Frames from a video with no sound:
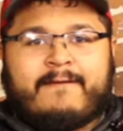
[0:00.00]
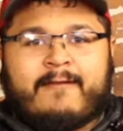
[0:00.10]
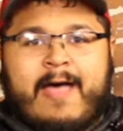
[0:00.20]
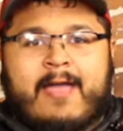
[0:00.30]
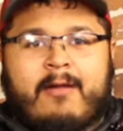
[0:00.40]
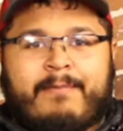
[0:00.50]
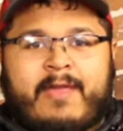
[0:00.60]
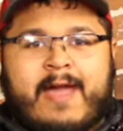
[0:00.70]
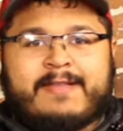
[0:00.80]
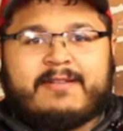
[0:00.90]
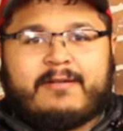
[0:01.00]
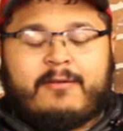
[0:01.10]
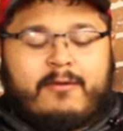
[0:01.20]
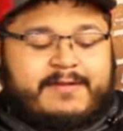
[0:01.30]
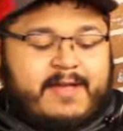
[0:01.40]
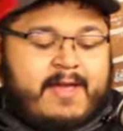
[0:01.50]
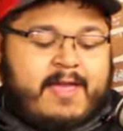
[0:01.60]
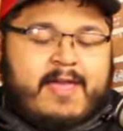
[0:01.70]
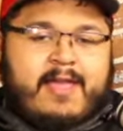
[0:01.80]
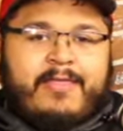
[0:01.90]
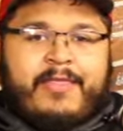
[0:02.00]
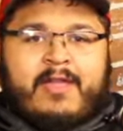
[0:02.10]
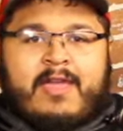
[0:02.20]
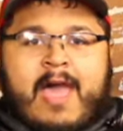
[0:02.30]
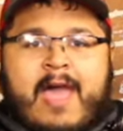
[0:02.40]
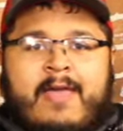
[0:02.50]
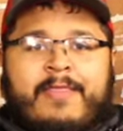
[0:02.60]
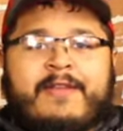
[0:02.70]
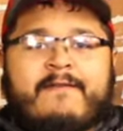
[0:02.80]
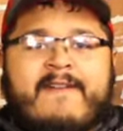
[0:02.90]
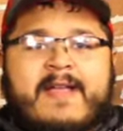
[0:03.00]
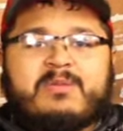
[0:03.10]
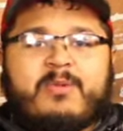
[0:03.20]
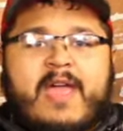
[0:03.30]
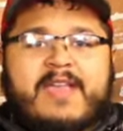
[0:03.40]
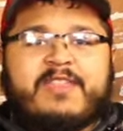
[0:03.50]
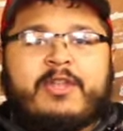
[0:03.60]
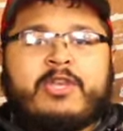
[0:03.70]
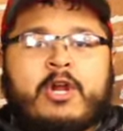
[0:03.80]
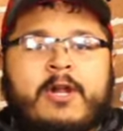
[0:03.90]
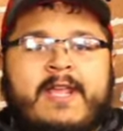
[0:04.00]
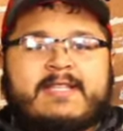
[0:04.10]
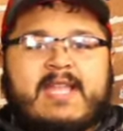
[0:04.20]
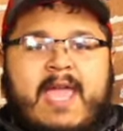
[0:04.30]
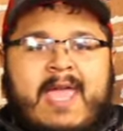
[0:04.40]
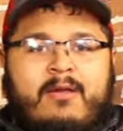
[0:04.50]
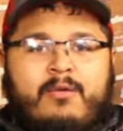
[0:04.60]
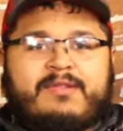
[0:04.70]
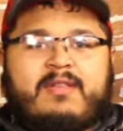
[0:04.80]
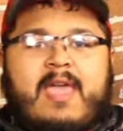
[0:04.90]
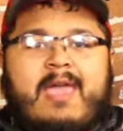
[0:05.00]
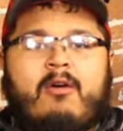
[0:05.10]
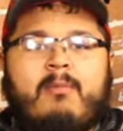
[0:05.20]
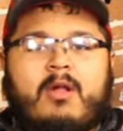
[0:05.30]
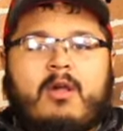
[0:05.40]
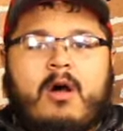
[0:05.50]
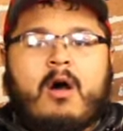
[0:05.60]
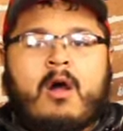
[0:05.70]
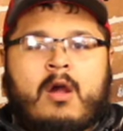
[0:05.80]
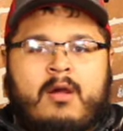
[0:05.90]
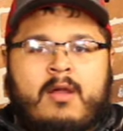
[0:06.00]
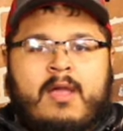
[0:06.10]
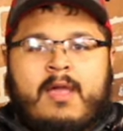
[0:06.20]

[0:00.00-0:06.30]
fly up the ice, and of course, the defenseman has the dirtiest ankles, Cale Makar.